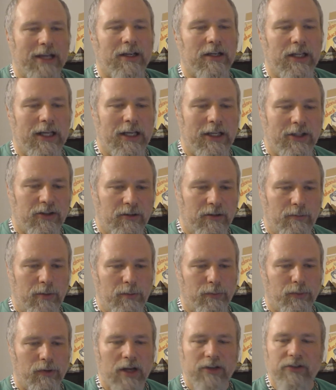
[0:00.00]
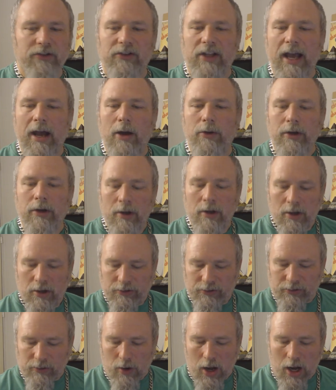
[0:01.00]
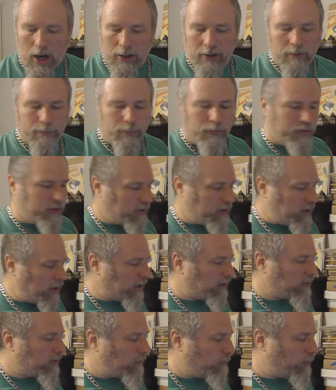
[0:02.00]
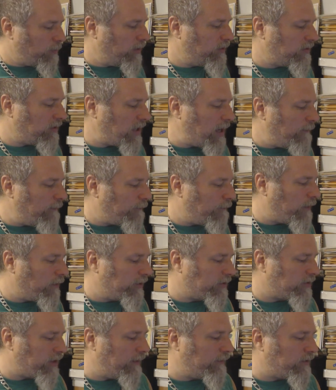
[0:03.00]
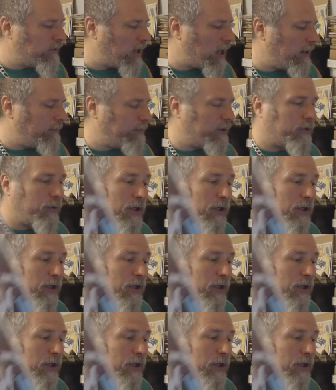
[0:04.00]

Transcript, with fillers: That can easily be pressed out. So I'm going to predict, to be safe on the safe side,